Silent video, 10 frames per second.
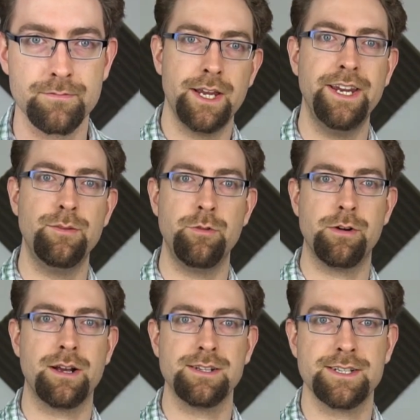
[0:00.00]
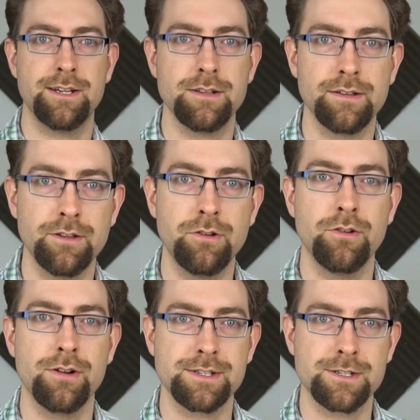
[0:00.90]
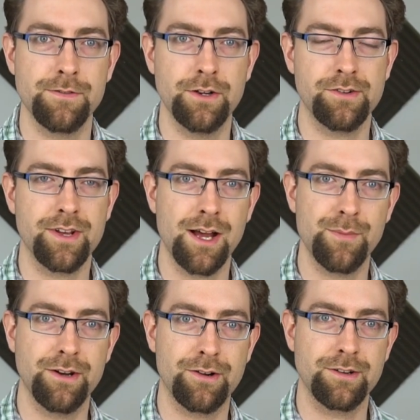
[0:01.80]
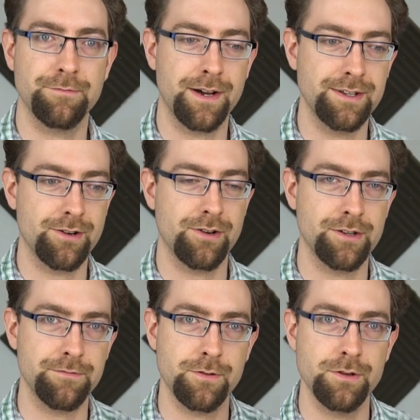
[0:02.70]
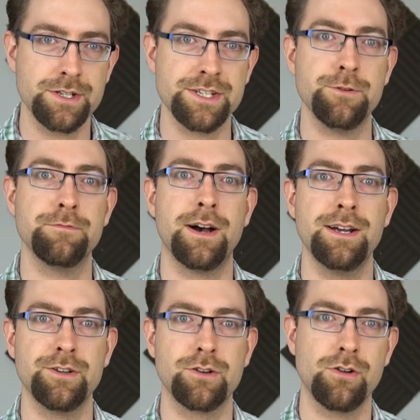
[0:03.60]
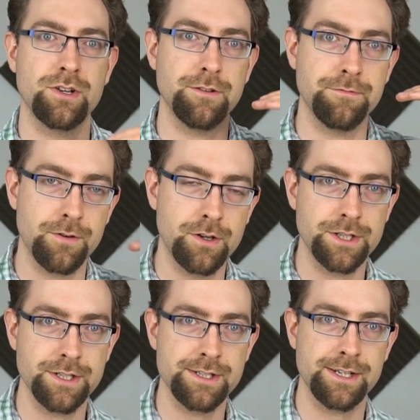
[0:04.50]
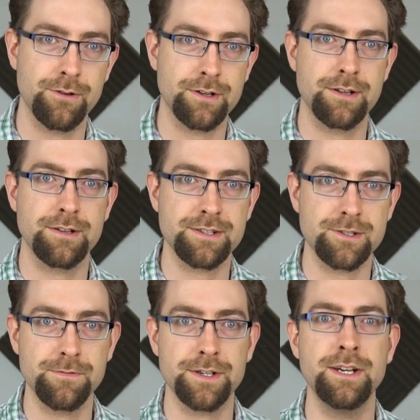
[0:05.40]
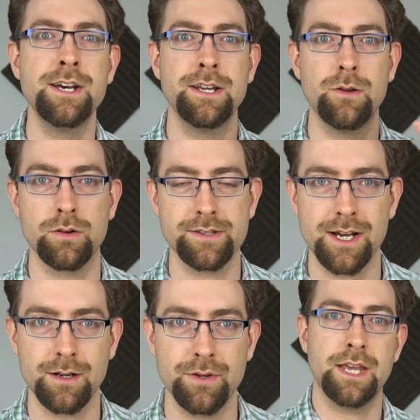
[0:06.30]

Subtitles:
Heed me when I say this. You do not discover your type in order to find your cognitive functions. You find your cognitive functions in order to discover your type.